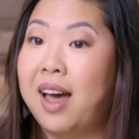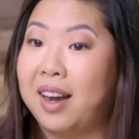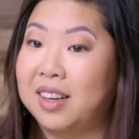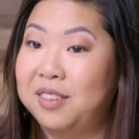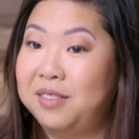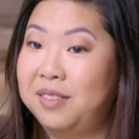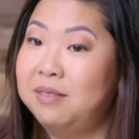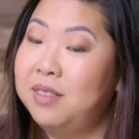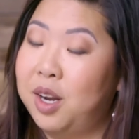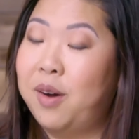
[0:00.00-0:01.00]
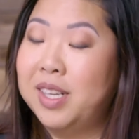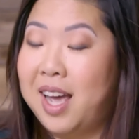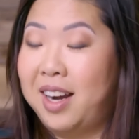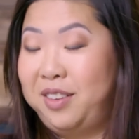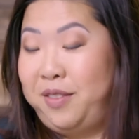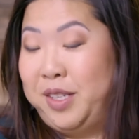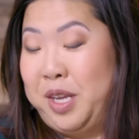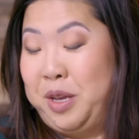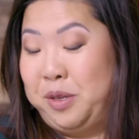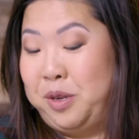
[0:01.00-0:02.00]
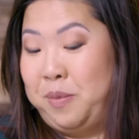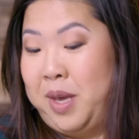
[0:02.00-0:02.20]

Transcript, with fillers: active, you know, as active as I used to